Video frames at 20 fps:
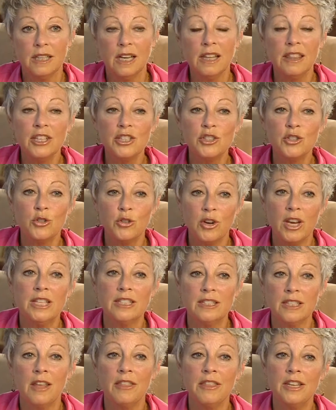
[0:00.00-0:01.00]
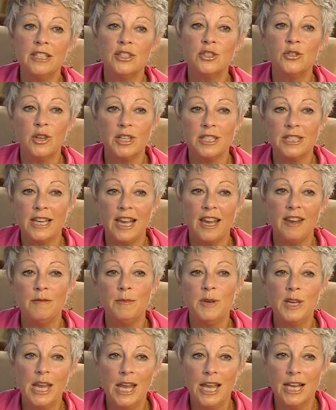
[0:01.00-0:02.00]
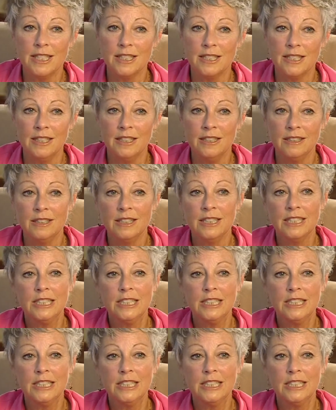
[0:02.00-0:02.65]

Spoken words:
I think stress gave me cancer,